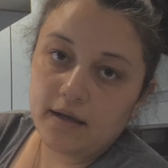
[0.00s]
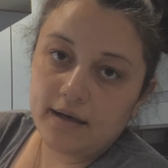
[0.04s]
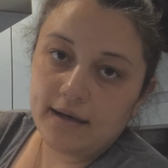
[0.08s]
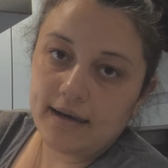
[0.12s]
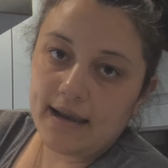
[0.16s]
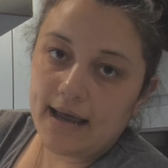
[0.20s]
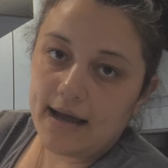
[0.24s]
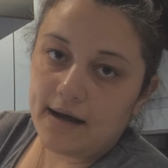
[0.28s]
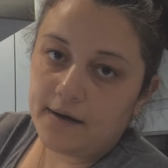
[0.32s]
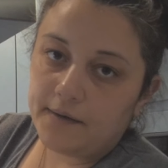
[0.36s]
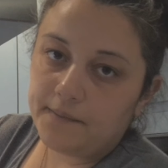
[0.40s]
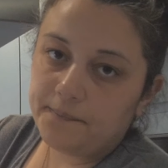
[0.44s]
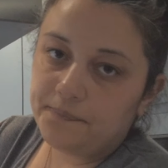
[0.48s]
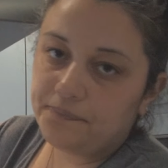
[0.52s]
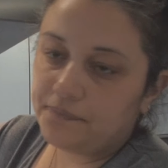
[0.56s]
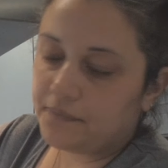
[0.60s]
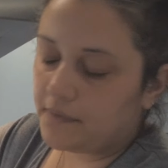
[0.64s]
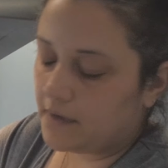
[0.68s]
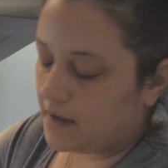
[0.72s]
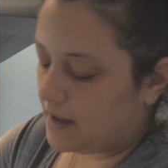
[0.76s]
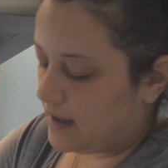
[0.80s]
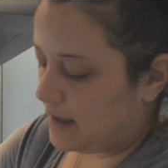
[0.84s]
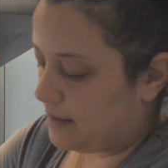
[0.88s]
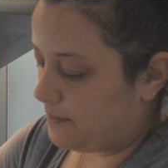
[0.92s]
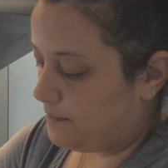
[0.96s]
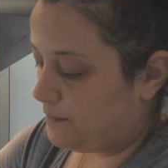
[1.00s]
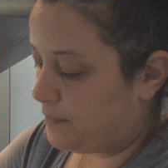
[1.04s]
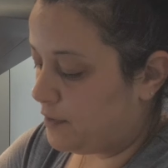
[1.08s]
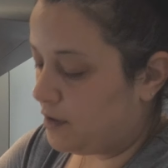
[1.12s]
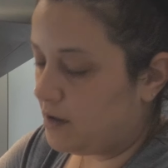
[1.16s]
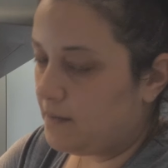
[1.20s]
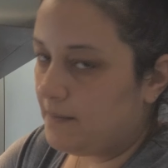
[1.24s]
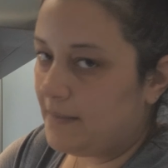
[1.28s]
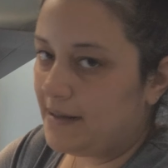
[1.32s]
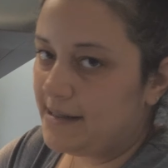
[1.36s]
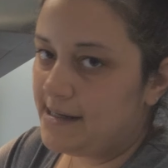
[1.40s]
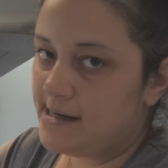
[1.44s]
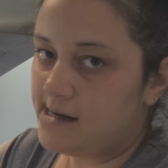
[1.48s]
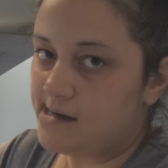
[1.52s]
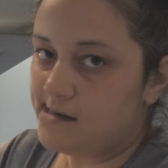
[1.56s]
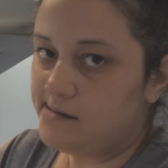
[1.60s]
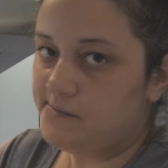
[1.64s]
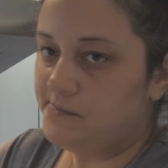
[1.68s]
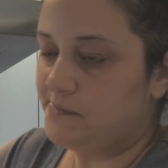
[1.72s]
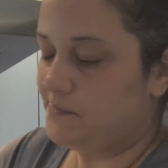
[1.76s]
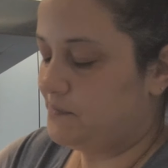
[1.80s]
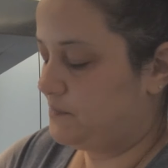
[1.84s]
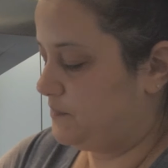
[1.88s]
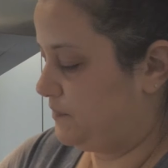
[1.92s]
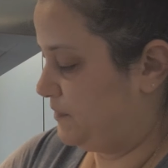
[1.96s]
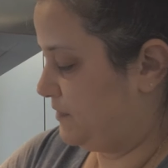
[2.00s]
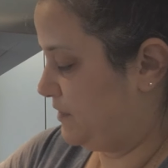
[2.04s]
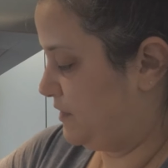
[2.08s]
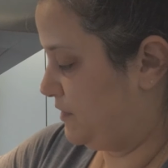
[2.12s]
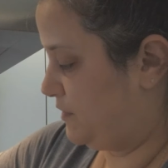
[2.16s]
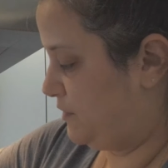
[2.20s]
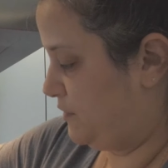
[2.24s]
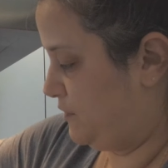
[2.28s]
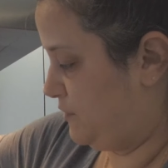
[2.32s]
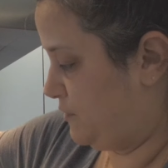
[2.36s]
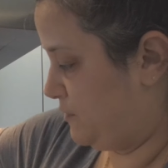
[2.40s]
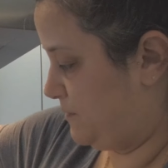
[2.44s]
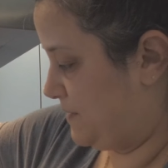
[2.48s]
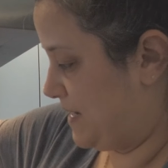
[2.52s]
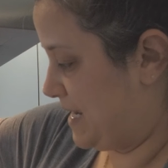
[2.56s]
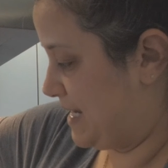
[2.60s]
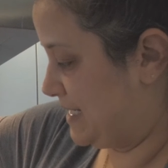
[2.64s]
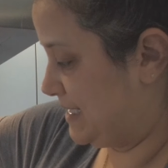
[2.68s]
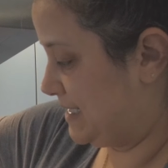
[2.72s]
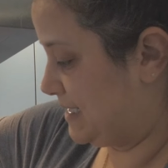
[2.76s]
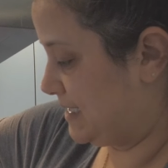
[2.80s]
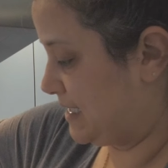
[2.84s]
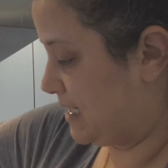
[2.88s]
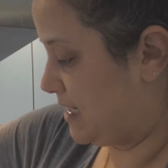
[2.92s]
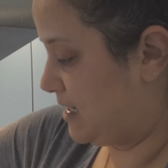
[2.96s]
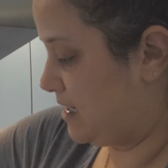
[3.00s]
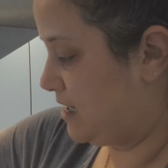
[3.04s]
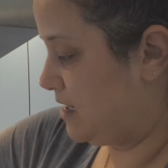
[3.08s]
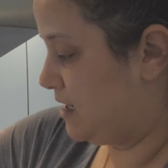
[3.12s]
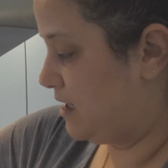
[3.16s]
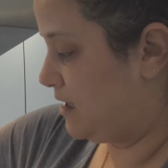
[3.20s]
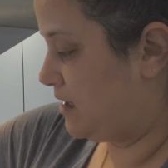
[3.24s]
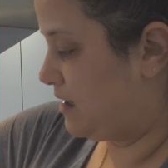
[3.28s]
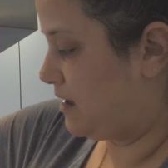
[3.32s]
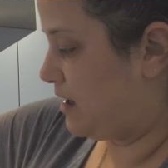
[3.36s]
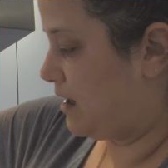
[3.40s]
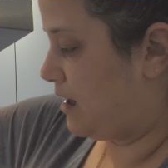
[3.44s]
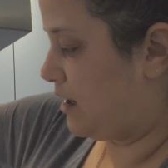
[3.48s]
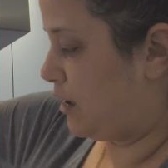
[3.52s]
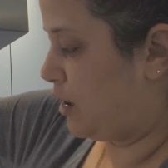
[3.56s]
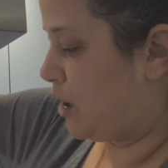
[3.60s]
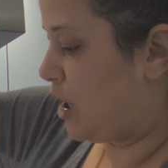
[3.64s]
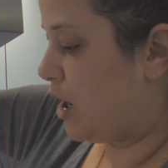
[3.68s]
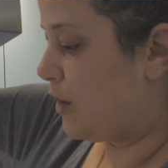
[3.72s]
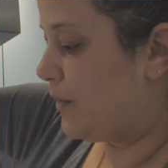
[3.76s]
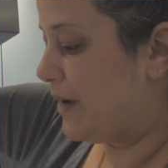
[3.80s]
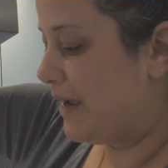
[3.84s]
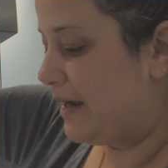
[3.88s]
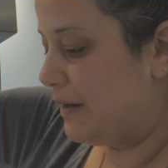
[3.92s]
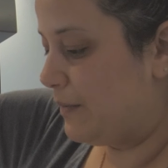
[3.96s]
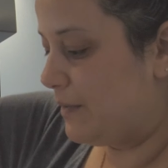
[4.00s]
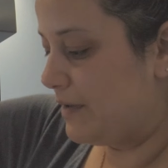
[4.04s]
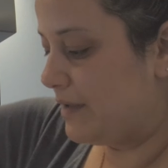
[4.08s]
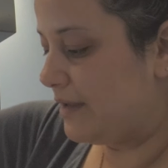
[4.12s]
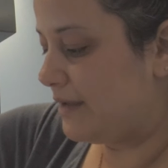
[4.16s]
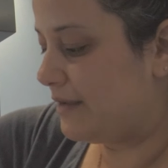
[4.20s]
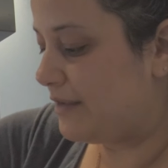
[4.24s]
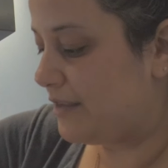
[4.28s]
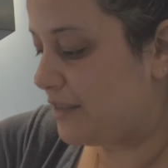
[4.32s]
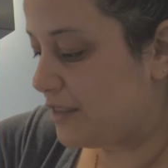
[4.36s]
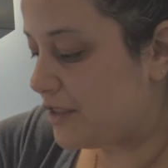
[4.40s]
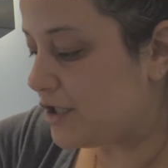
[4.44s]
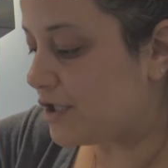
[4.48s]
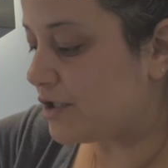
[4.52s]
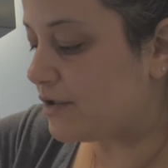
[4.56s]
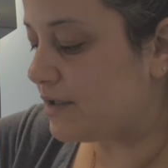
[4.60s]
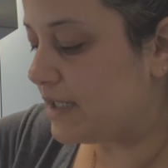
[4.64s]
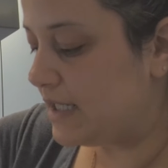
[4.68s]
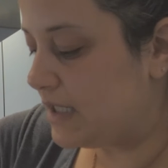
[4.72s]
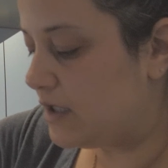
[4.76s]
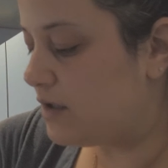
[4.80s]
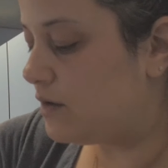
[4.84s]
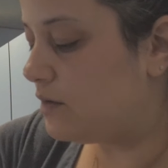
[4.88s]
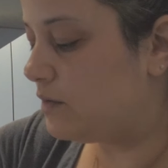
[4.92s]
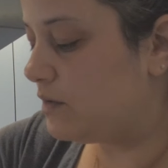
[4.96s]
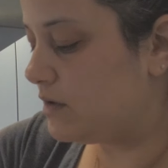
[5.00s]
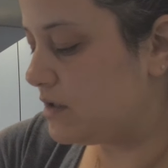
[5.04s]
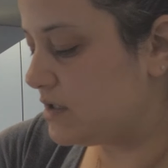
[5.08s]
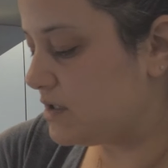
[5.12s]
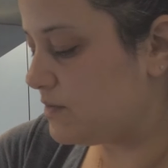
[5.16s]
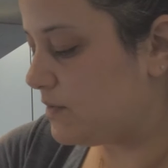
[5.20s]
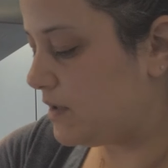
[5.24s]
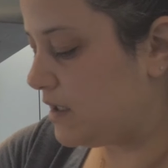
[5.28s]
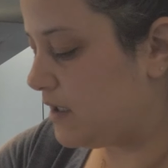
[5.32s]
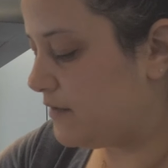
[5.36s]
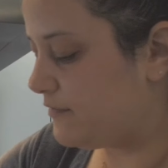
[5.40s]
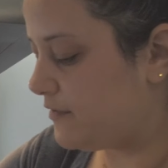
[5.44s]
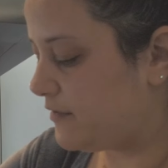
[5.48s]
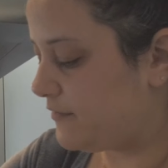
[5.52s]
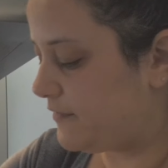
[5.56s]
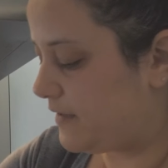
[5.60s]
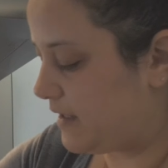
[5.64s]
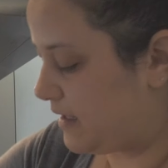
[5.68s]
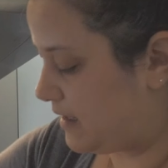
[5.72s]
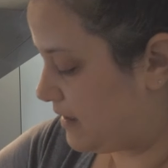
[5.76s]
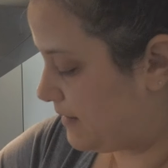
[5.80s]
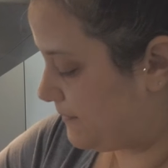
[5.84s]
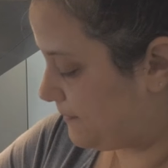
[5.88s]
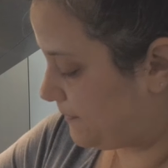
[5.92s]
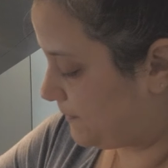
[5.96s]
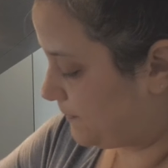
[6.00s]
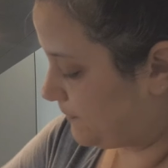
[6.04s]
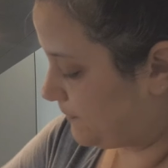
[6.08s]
Now, bottom layer, your pasta, go in with three quarters worth of it